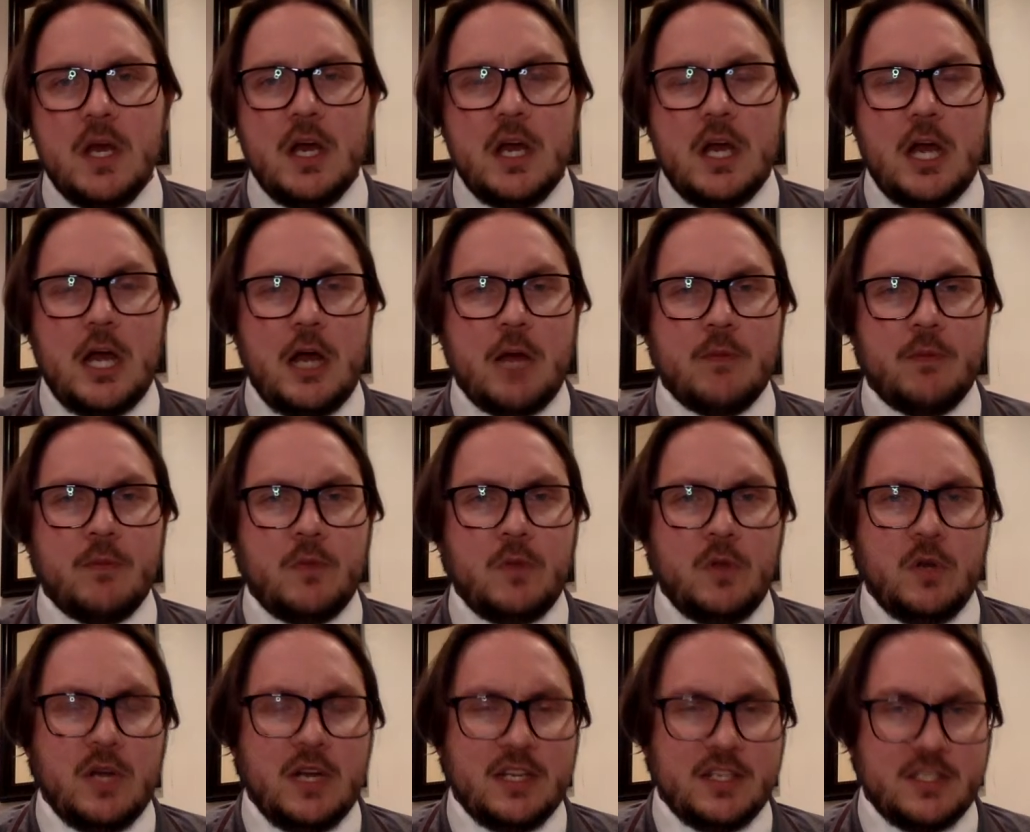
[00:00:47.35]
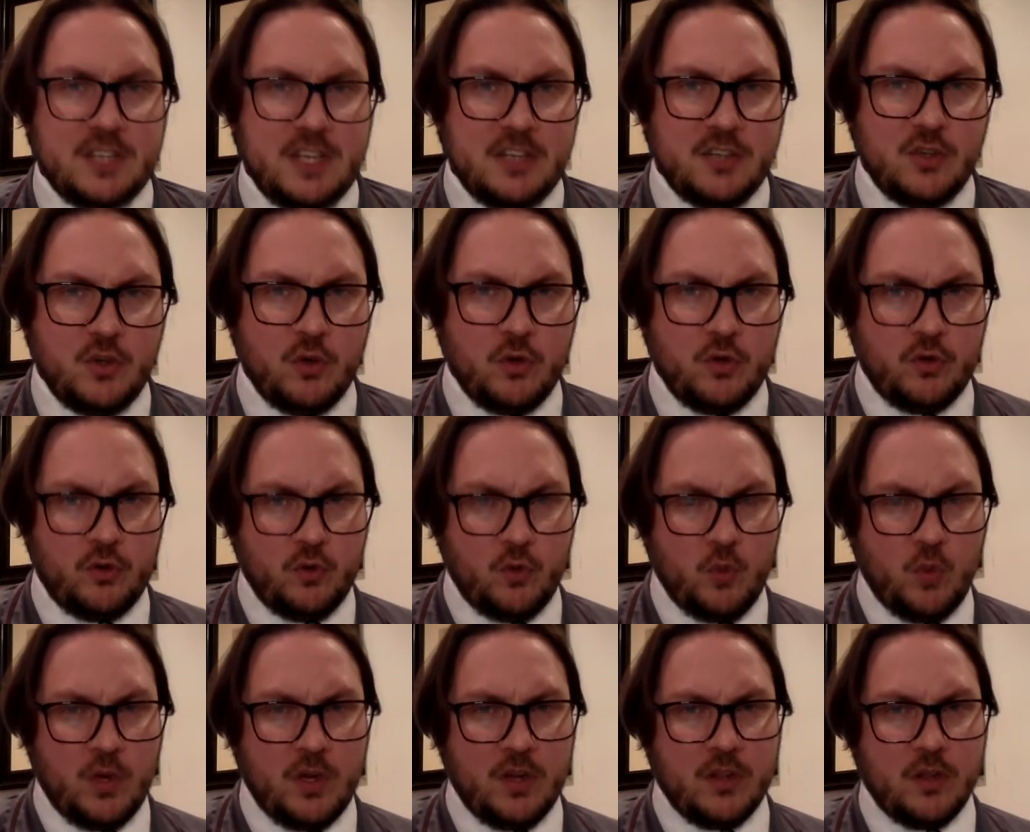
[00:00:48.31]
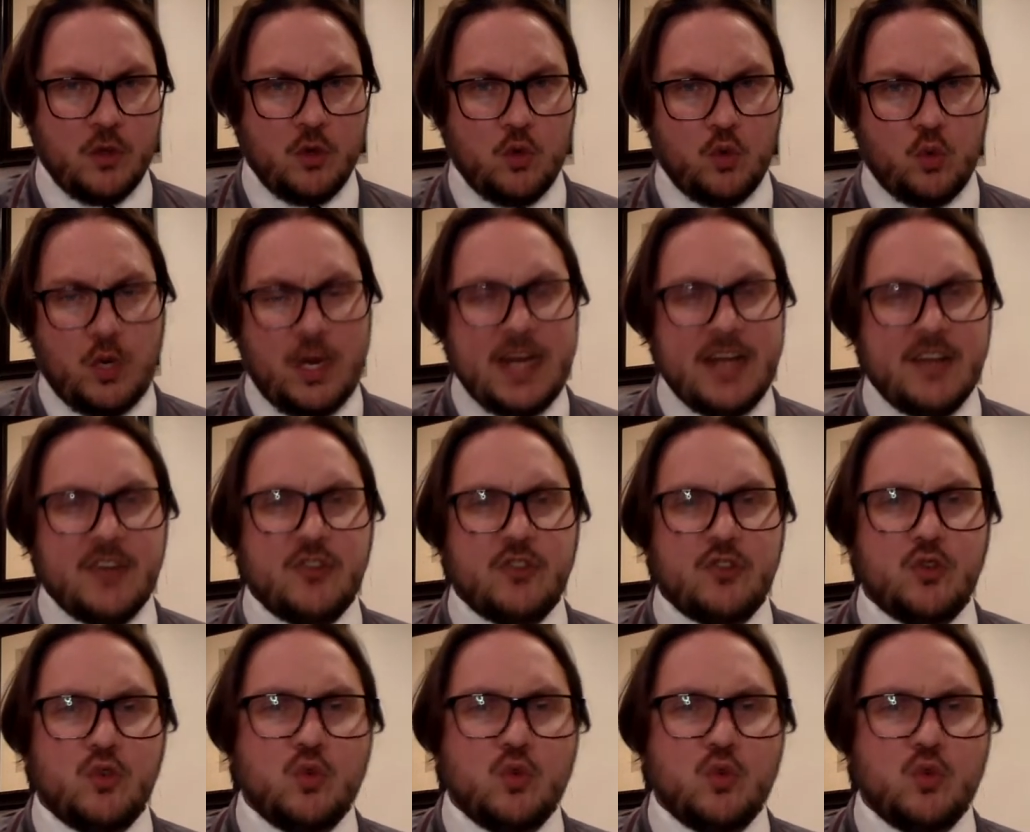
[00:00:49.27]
The United States goes through one of the greatest